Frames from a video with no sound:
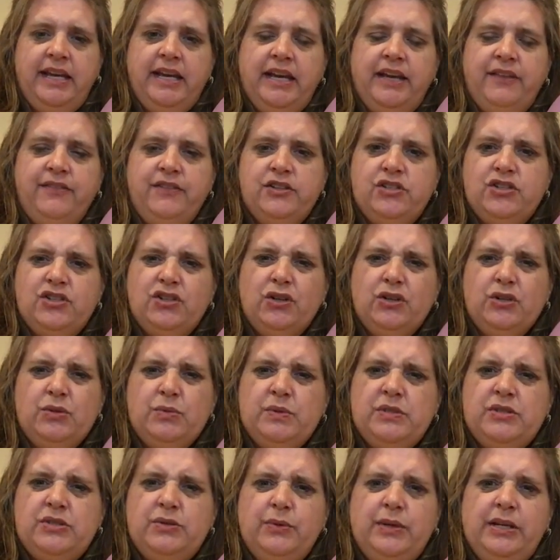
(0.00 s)
And the church
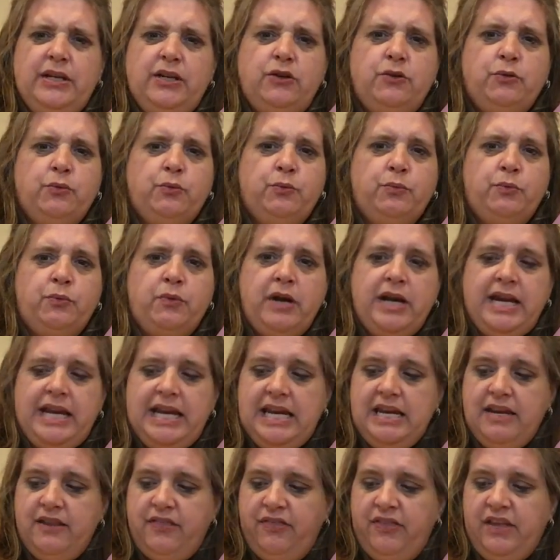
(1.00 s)
was doing
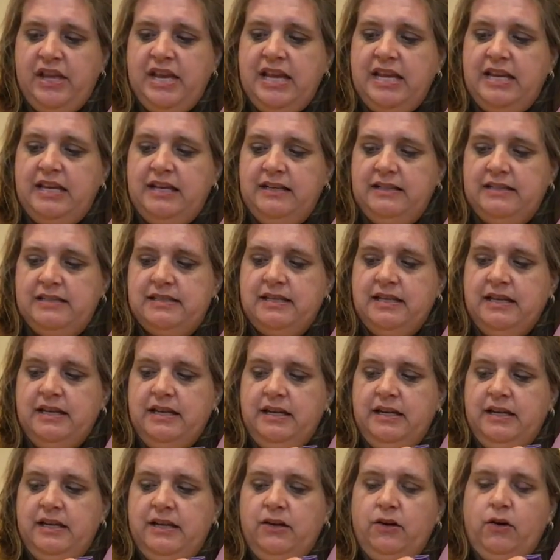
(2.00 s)
great things
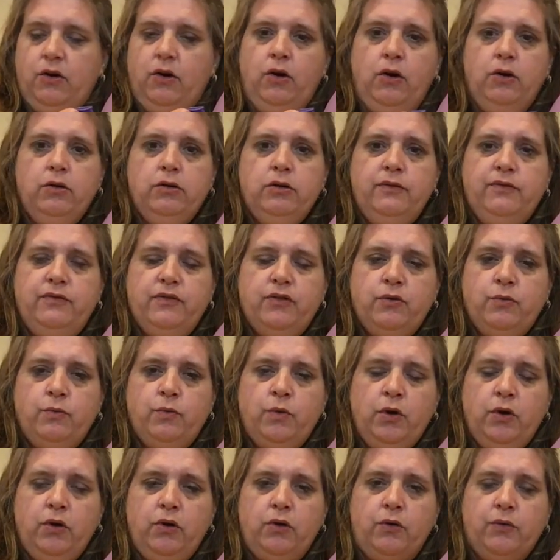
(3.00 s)
all over the
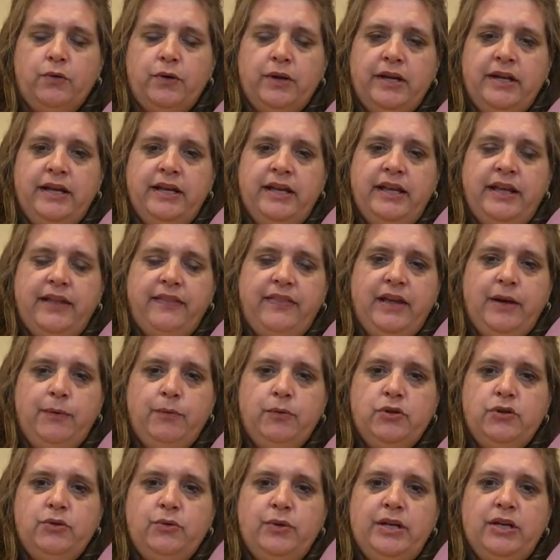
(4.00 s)
world. They were
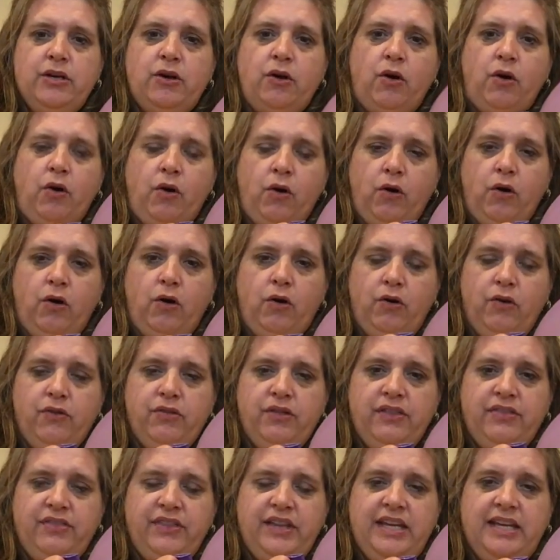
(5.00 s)
doing all
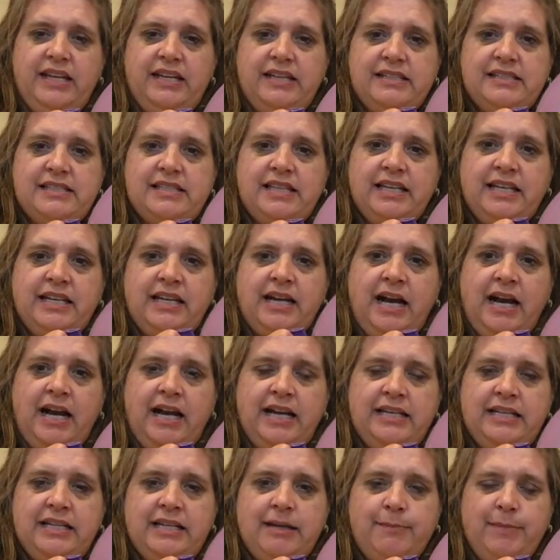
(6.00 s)
the things that
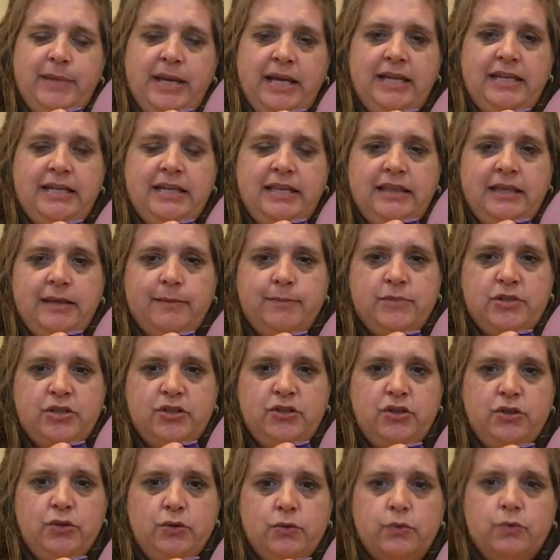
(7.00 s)
God commanded them to
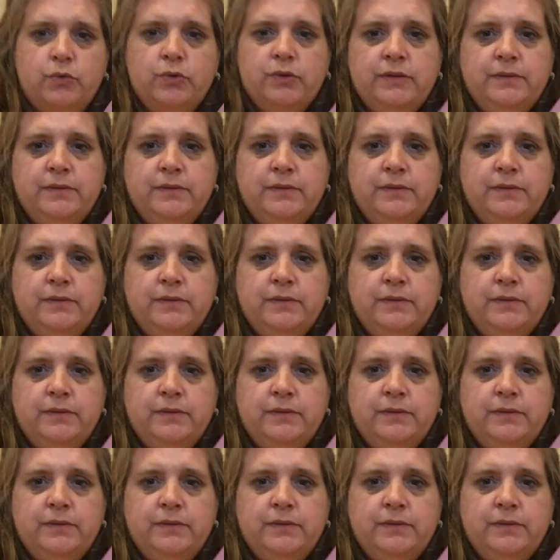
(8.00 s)
do.